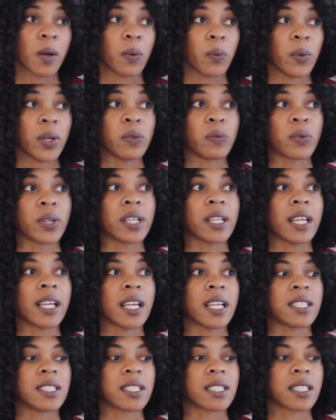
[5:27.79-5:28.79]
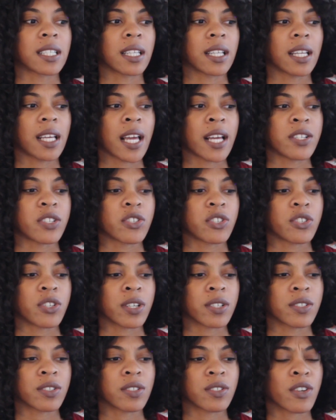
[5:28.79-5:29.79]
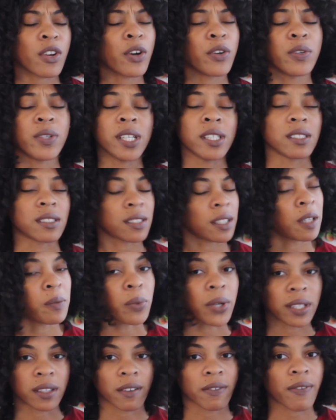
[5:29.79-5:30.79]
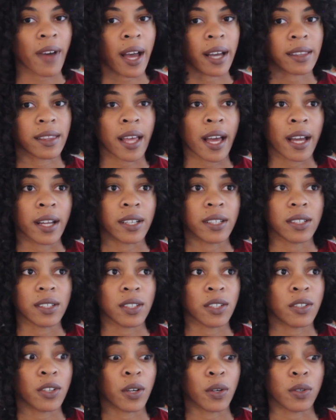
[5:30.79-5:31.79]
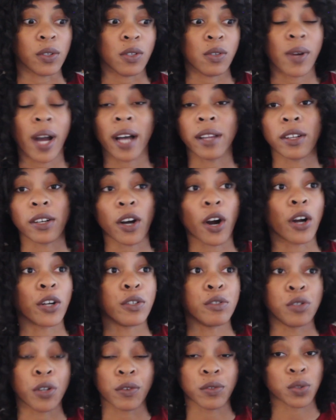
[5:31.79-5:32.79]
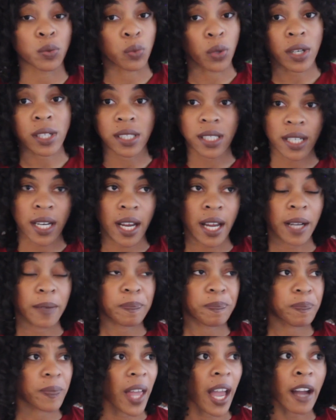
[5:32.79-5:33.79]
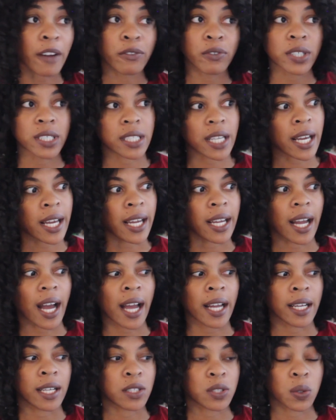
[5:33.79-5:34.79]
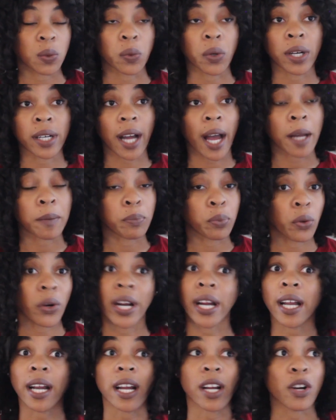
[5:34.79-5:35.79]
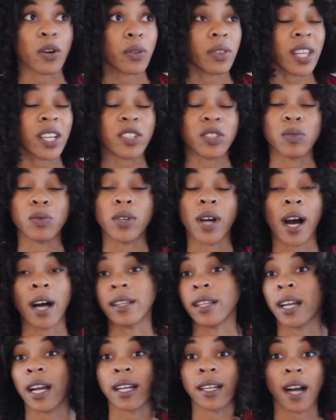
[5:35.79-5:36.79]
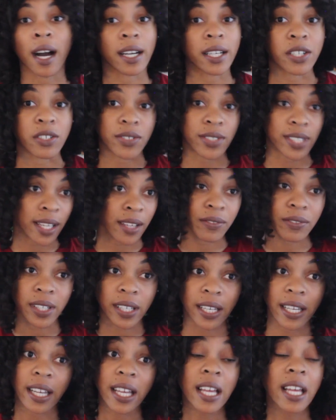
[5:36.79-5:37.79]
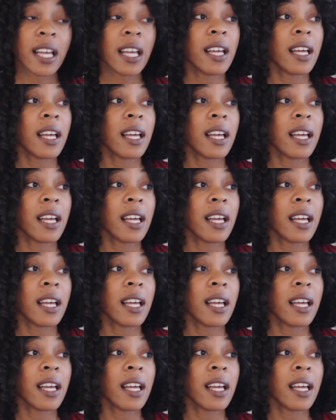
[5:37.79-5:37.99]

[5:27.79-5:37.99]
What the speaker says: When really it's just, no, you need to celebrate the fact that, you got in the car and you drove to work today. Every day I get to work, I pray and I go, thank you, God, that I got here safely,